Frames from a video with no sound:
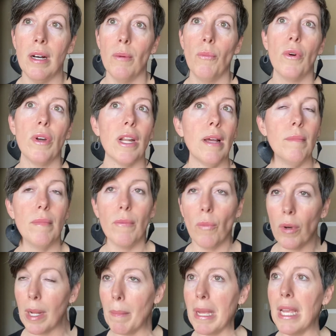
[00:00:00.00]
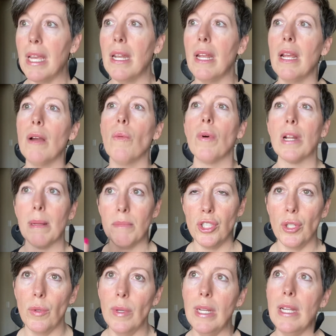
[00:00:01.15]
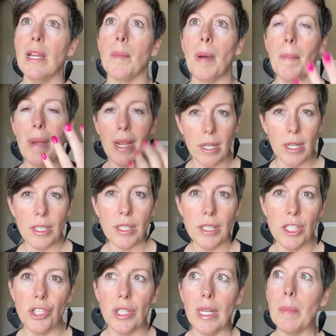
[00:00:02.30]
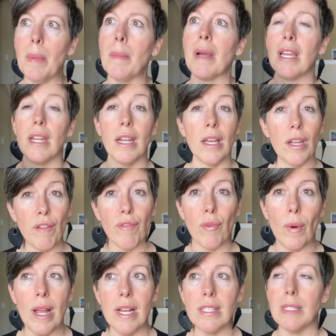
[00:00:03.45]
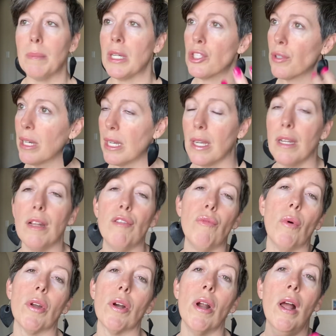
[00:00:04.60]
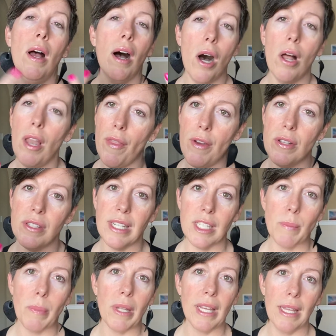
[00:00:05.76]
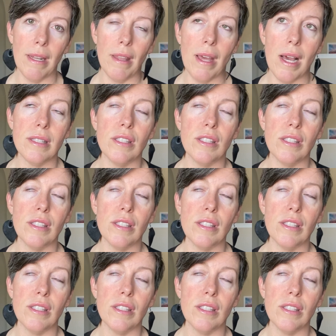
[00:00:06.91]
what I'm eating, what I'm doing, am I making it to the gym, am I getting enough rest, am I drinking enough water? All of those things play into that.